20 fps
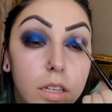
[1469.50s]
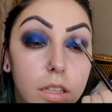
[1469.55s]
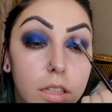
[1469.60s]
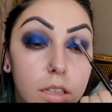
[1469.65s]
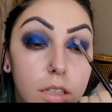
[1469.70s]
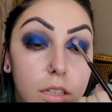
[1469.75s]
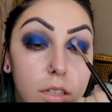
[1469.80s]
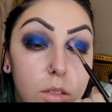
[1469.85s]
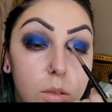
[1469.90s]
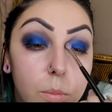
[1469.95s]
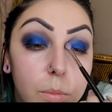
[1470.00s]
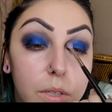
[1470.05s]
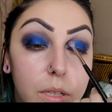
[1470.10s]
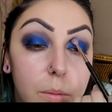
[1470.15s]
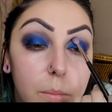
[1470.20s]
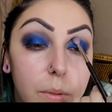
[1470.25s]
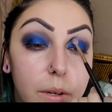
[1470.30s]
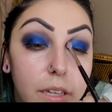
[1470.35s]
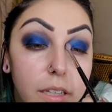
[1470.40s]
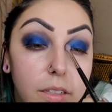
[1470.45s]
Little bit
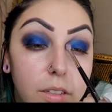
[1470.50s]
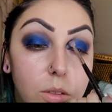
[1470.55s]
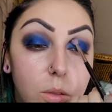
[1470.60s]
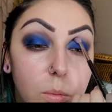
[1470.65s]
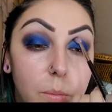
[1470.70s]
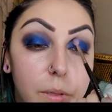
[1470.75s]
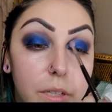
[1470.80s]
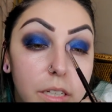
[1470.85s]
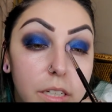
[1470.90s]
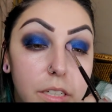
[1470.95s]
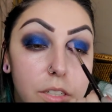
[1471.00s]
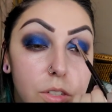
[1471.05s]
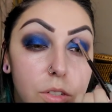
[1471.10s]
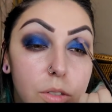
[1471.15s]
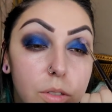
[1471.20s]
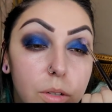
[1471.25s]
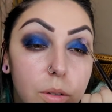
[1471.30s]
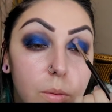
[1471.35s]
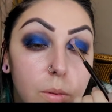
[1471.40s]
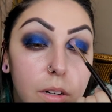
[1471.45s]
by little bit because you
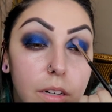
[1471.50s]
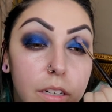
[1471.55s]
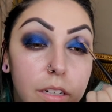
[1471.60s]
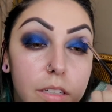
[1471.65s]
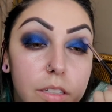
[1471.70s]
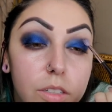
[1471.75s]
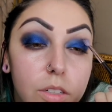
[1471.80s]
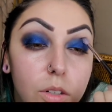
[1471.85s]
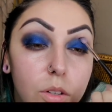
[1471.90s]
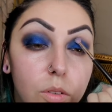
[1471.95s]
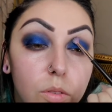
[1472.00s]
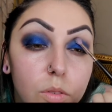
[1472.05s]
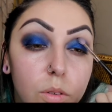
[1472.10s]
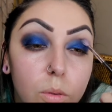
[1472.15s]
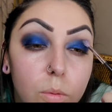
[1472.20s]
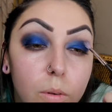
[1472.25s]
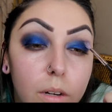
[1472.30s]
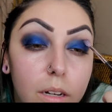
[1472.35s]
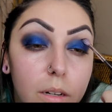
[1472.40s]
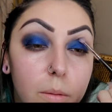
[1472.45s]
don't want it to
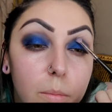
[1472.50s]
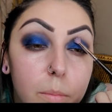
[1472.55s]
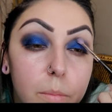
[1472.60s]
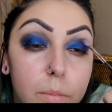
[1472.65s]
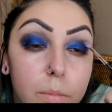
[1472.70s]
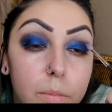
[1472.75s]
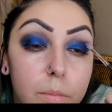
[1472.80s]
overwhelm